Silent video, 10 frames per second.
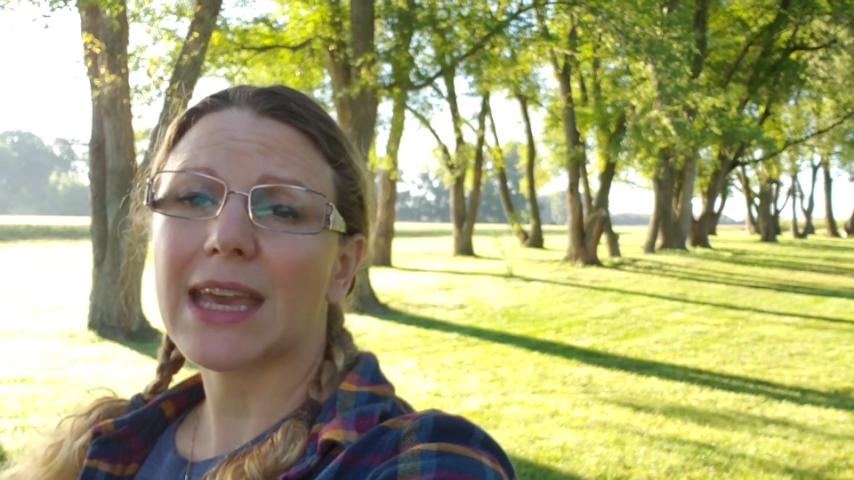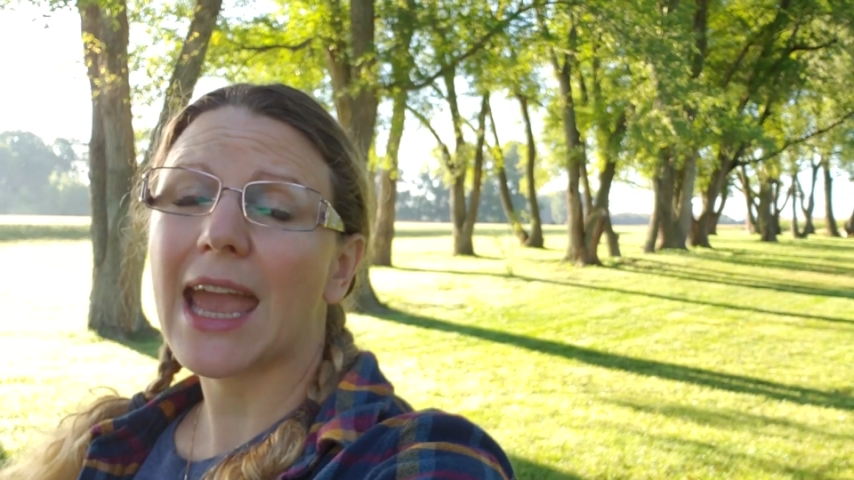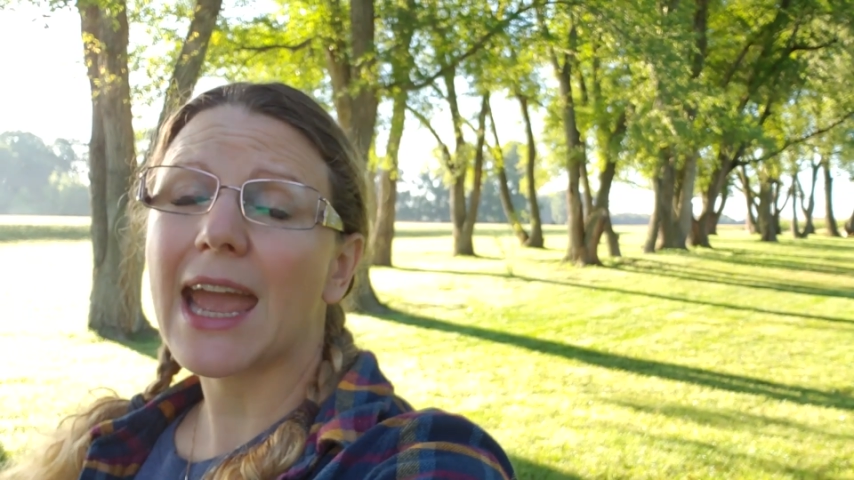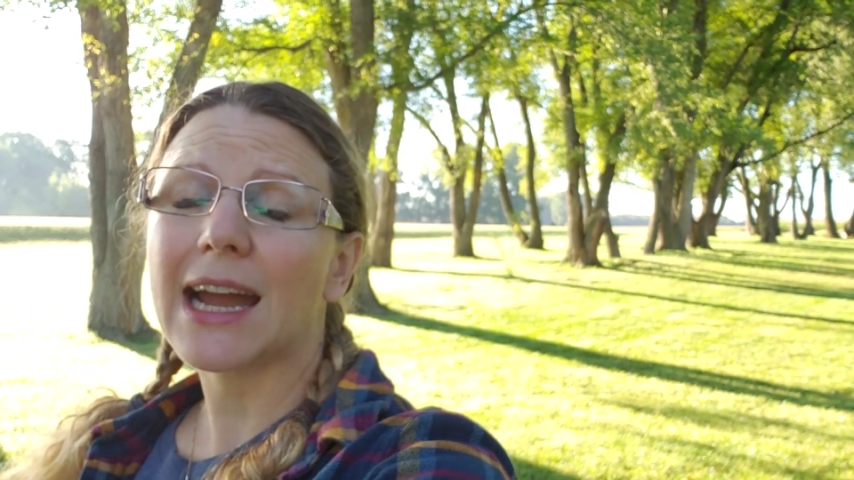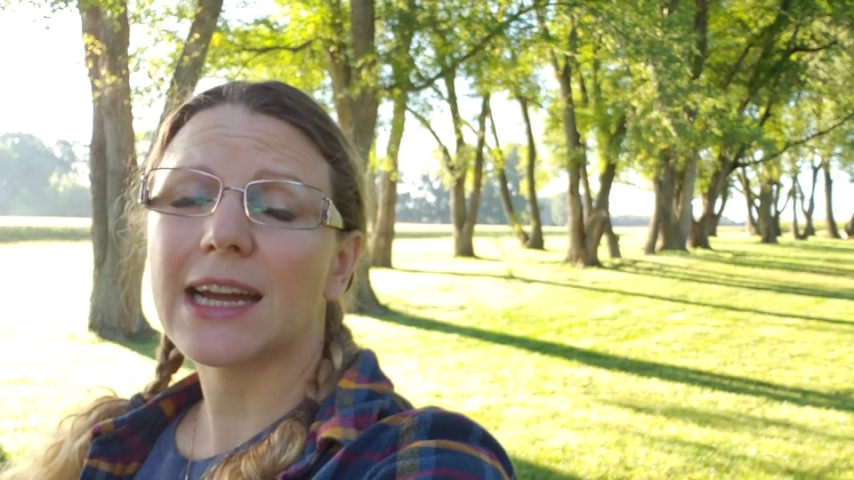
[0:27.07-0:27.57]

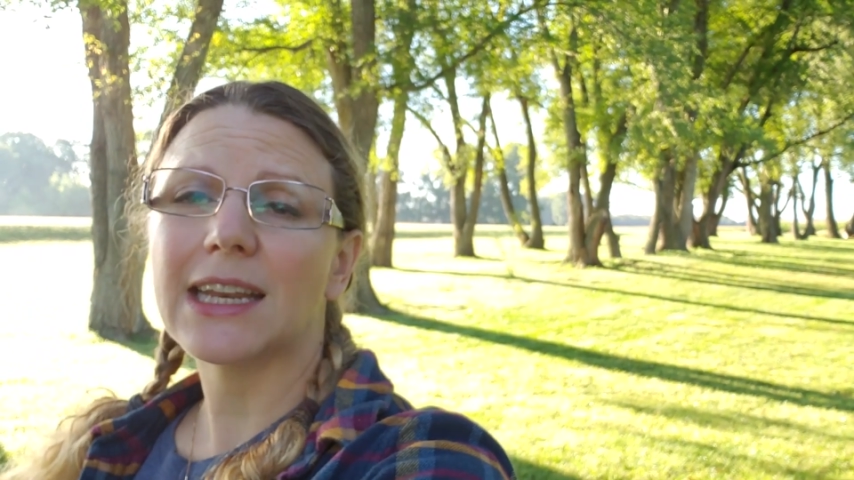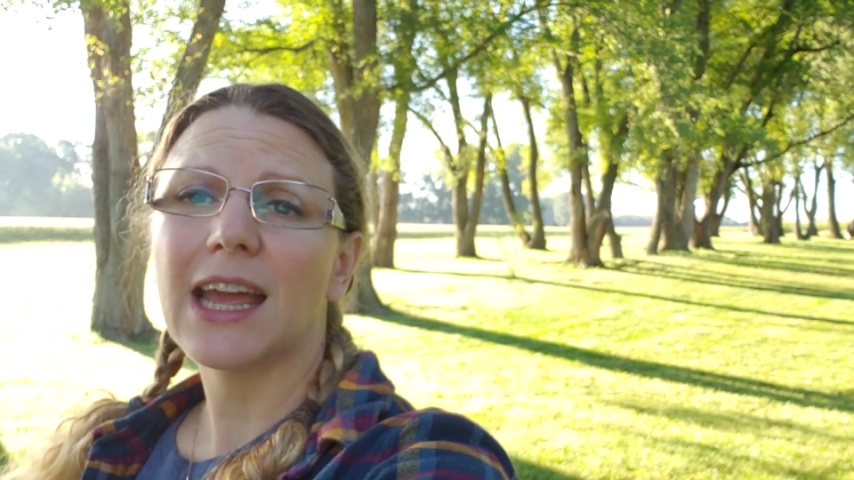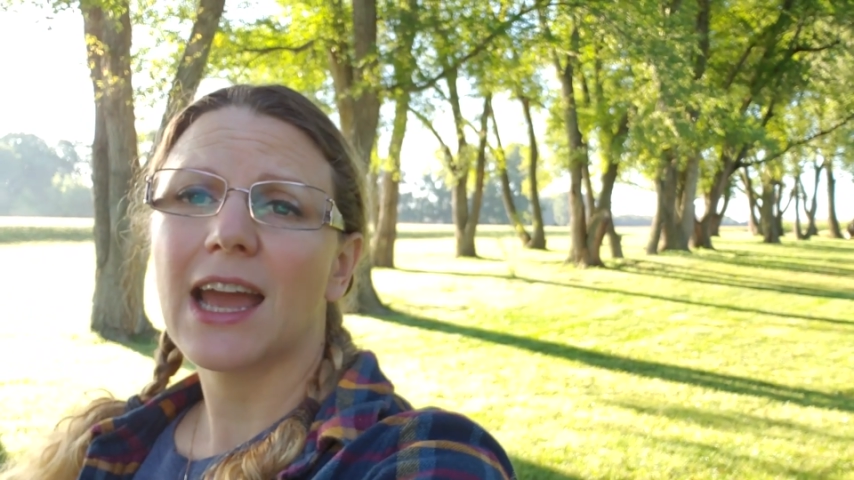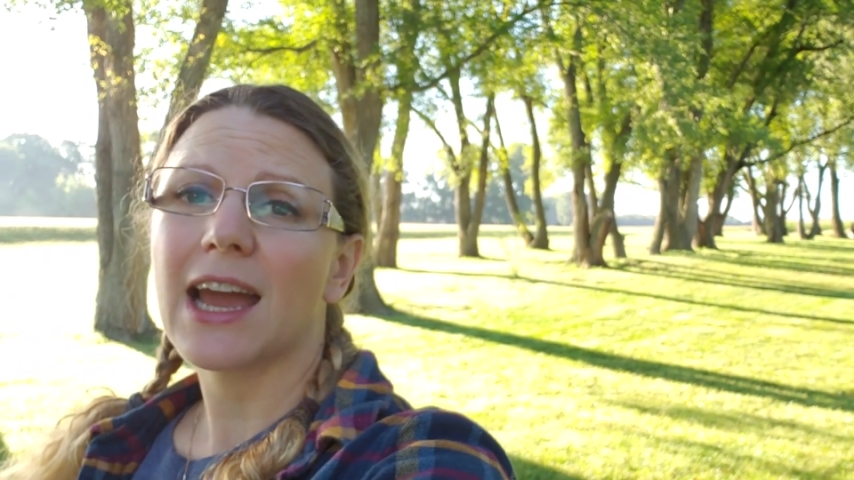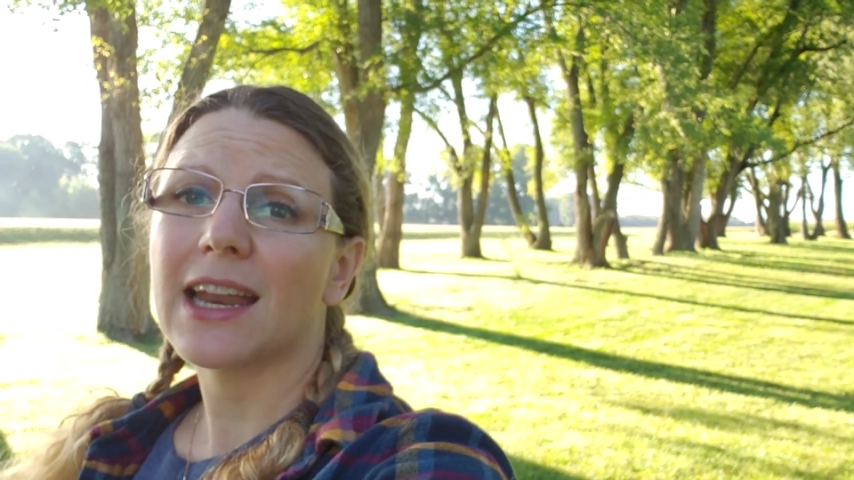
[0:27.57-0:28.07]

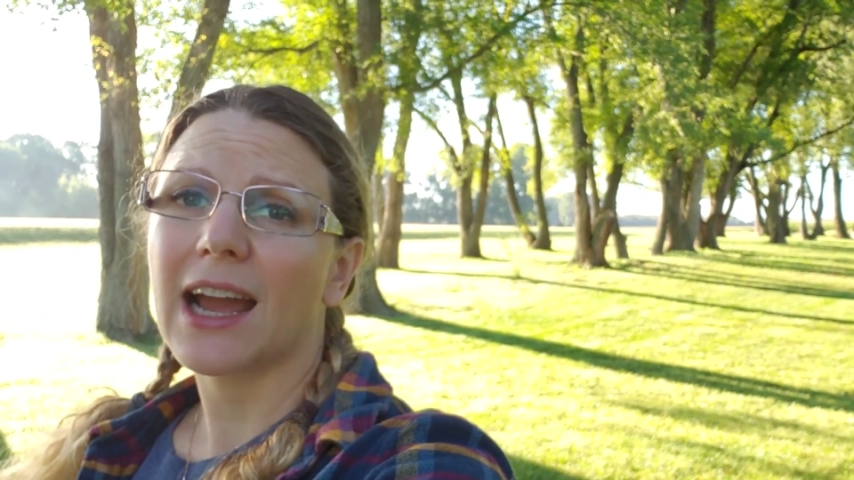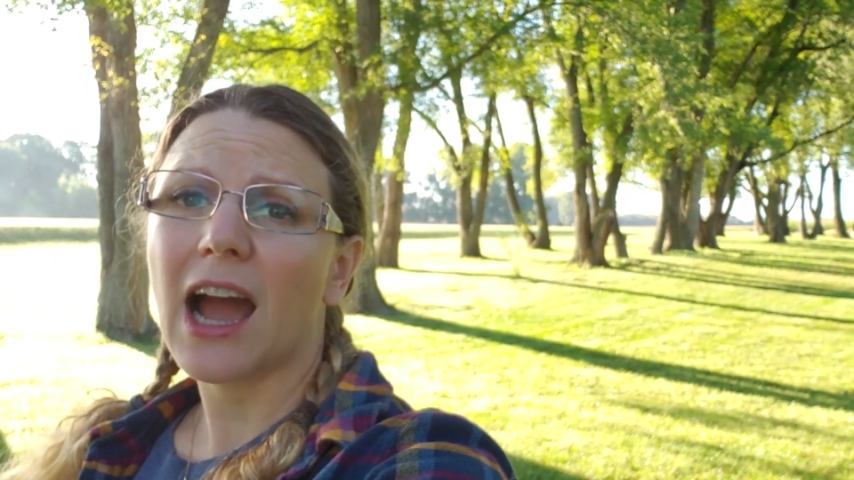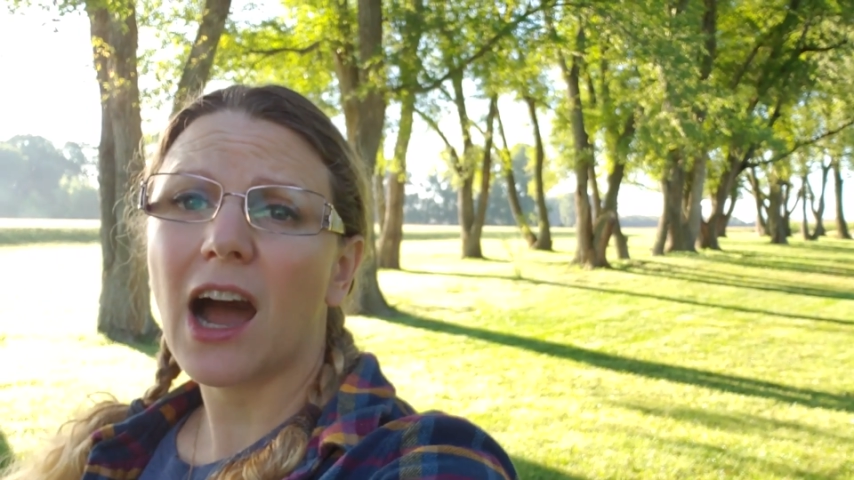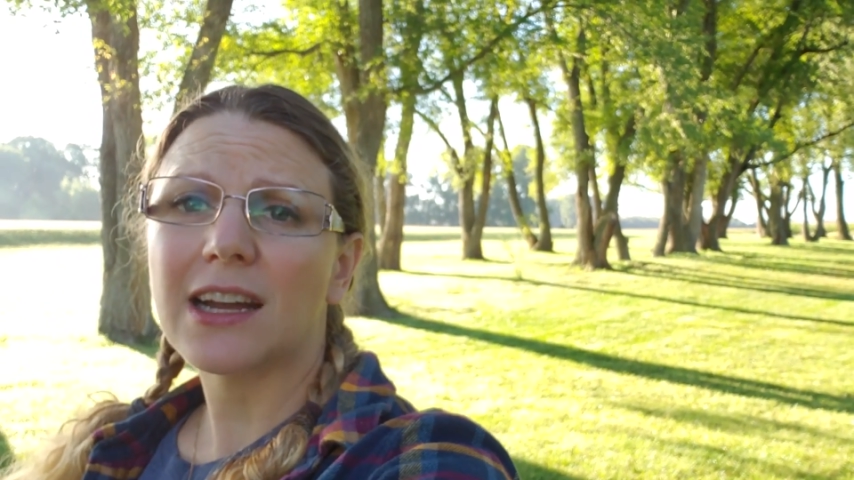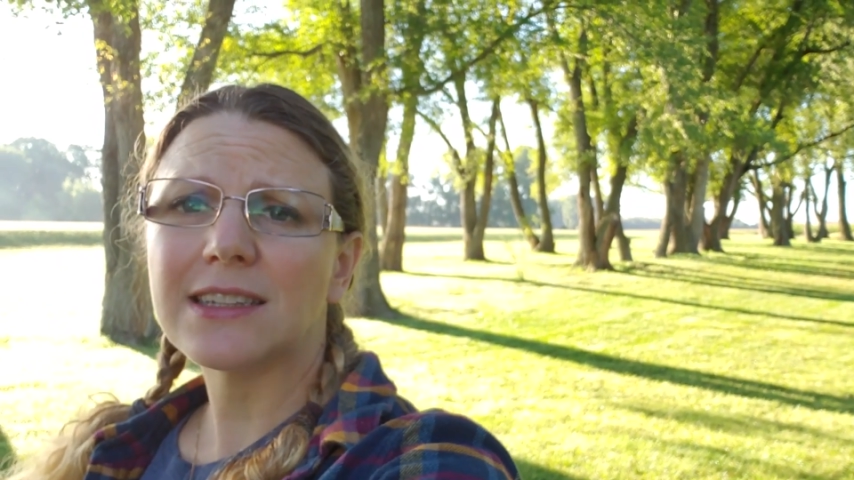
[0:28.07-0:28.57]
can and I
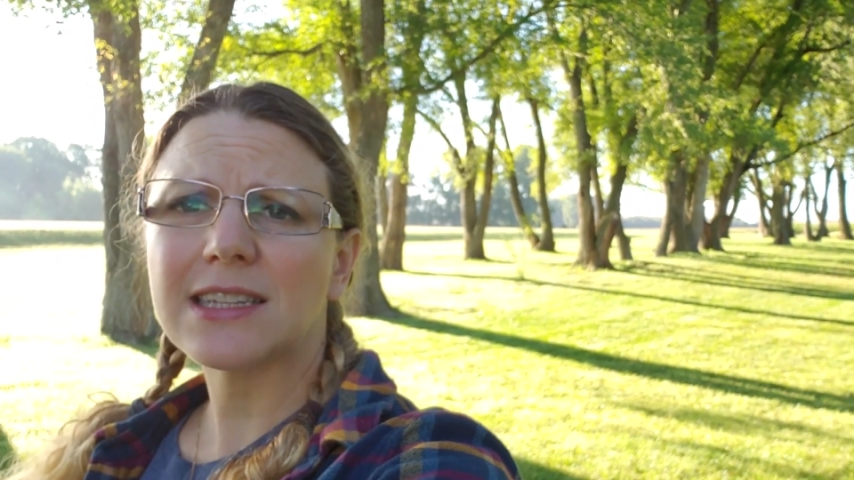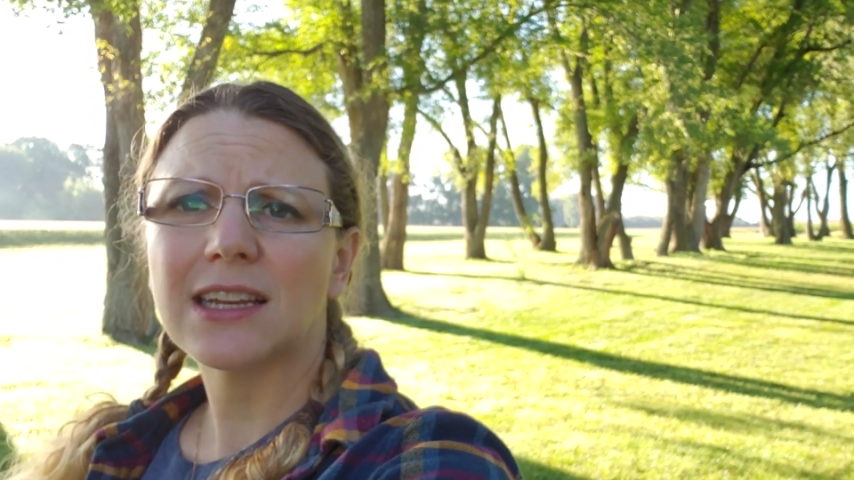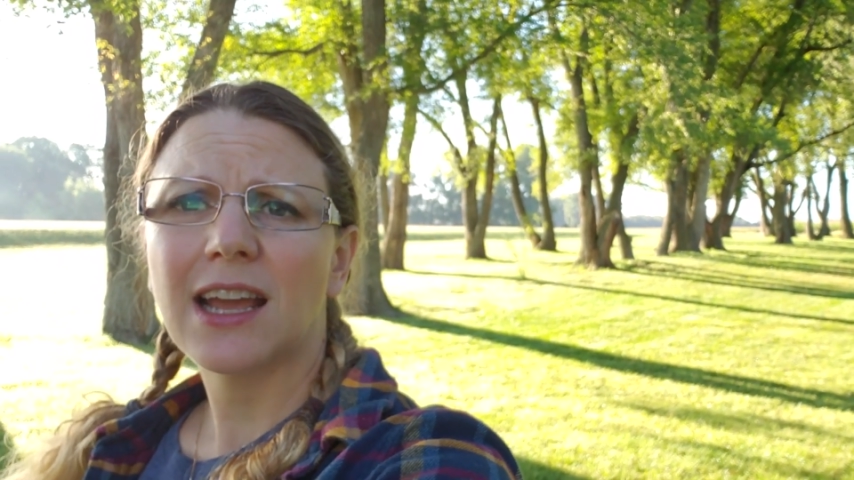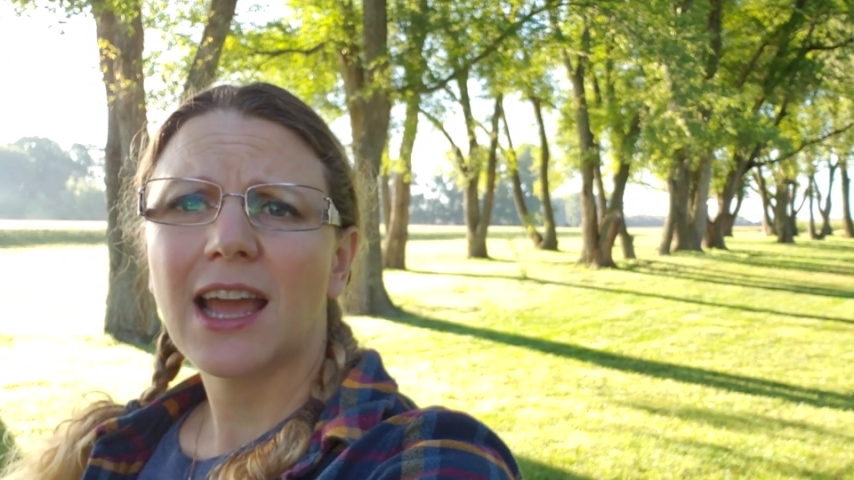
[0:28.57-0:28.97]
hunt.